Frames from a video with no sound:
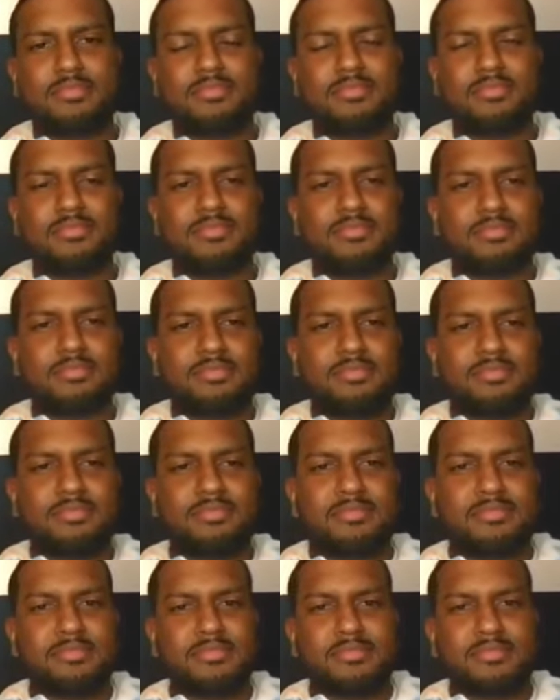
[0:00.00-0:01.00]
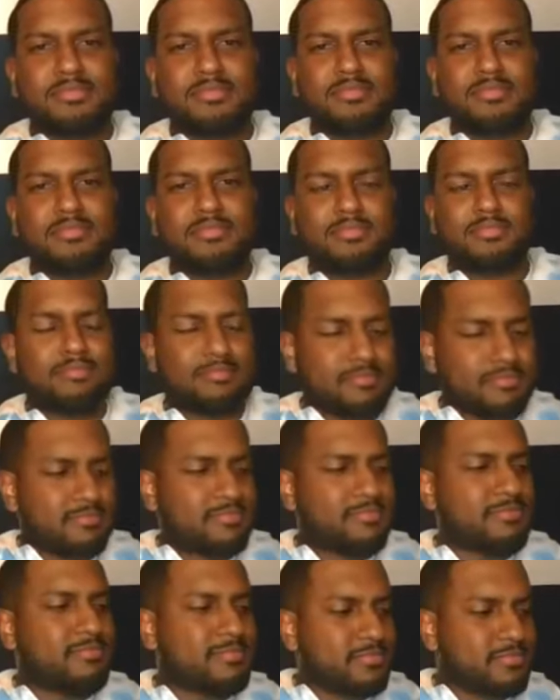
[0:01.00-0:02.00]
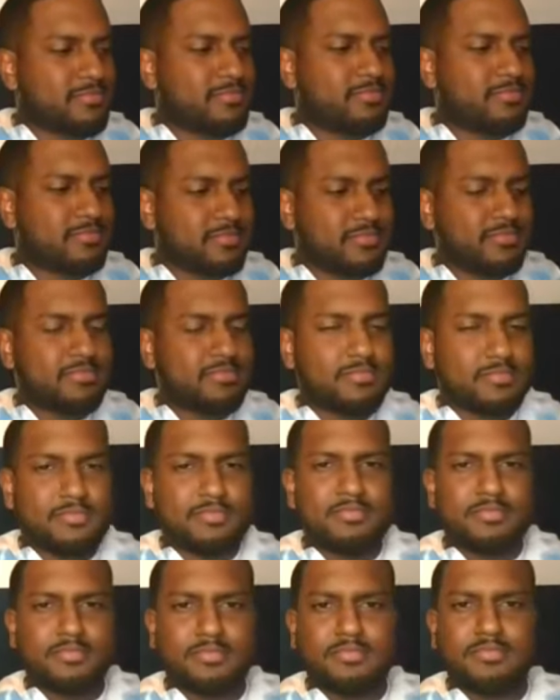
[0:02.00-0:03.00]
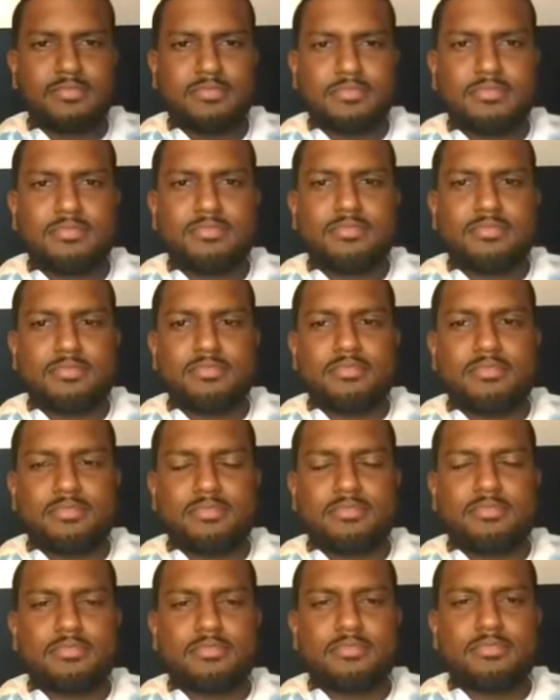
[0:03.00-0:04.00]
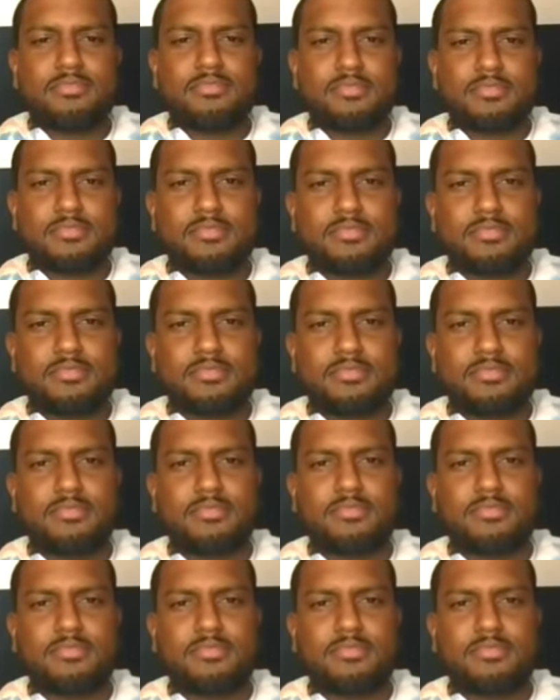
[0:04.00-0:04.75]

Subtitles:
[no speech]